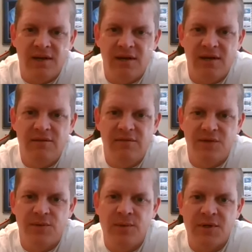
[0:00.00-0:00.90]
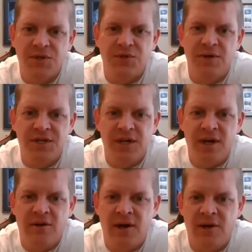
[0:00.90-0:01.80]
If someone wants to reach
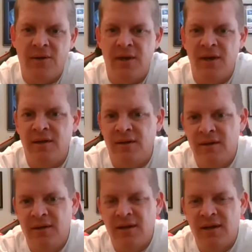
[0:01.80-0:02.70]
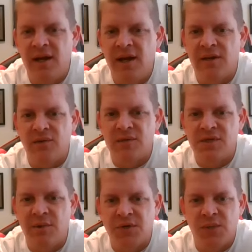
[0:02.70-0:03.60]
out, how do they connect? What's
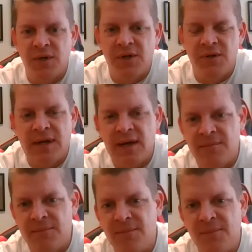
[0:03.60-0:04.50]
the best way to do that?